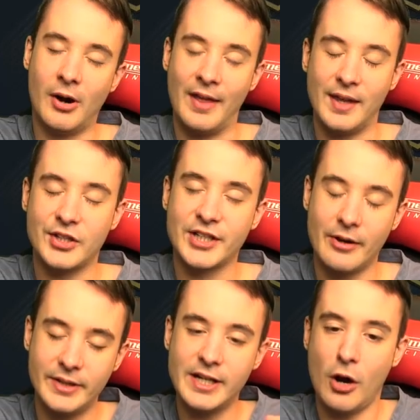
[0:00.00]
All right, then.
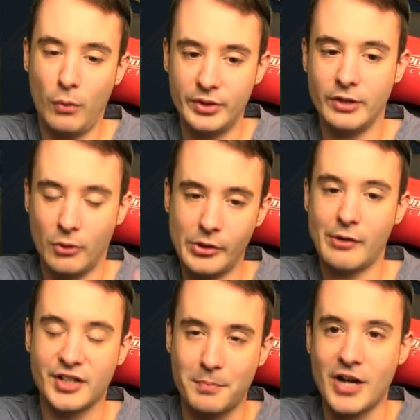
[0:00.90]
So, you know what? You all
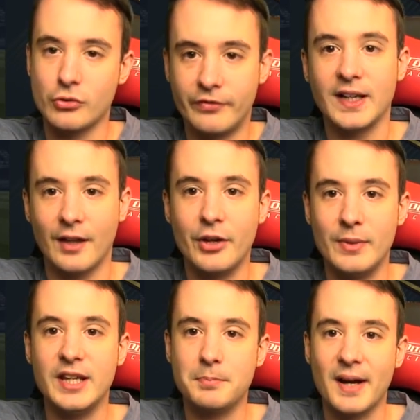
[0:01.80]
know a special thing I do
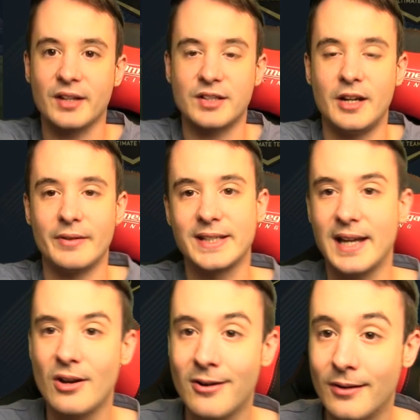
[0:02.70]
with these packs. You know, I
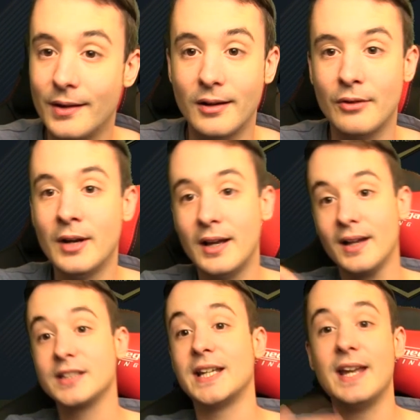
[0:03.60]
say, oh, you know,
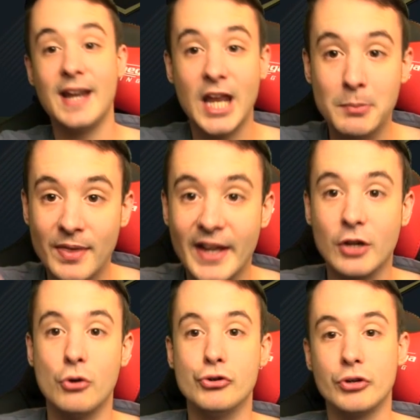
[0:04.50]
I'll say a name and then
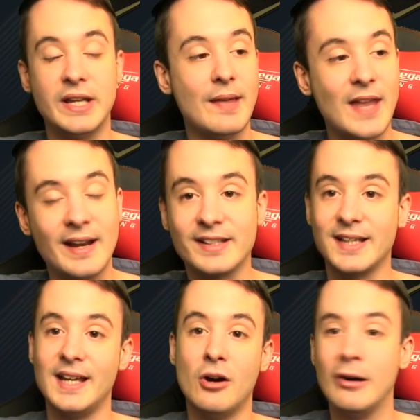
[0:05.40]
a country, and then I
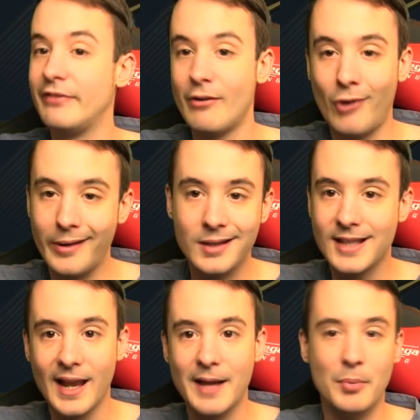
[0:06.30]
say, oh, if everyone
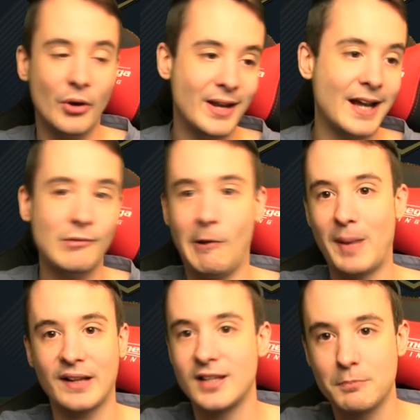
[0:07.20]
hits the like button, I will
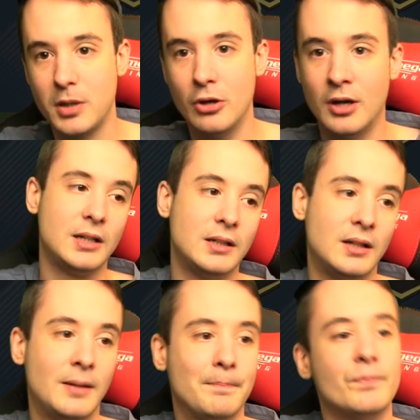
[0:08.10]
pack this blue.
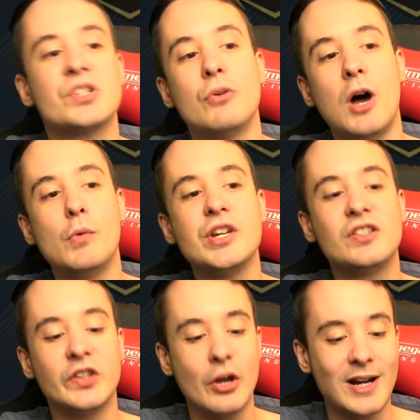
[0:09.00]
So what I want
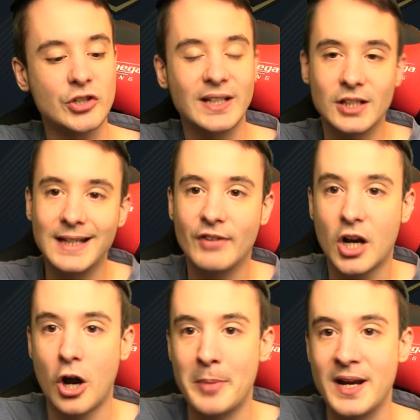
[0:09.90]
you to do, actually, is leave
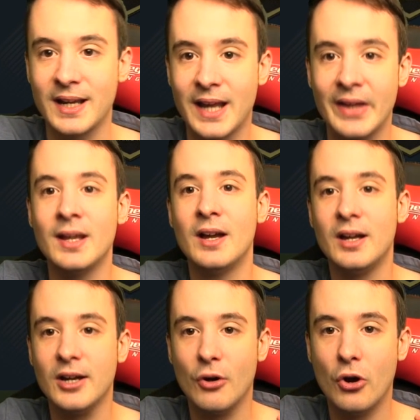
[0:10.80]
a comment, okay?
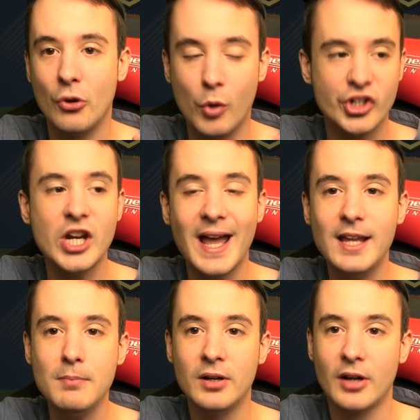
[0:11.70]
What's your
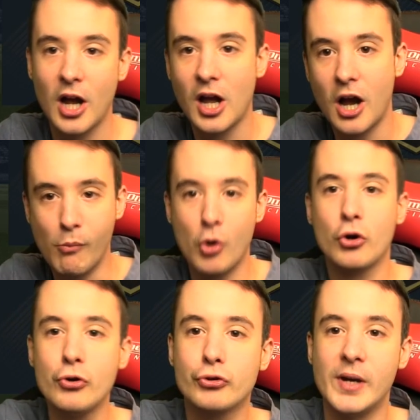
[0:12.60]
name and
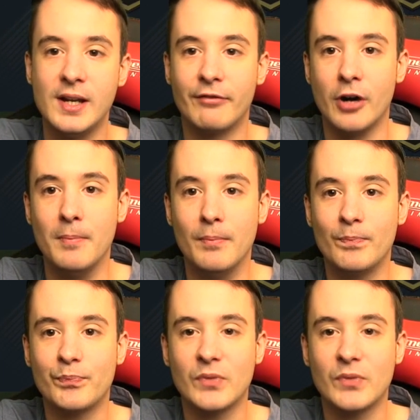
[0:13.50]
what country are you from?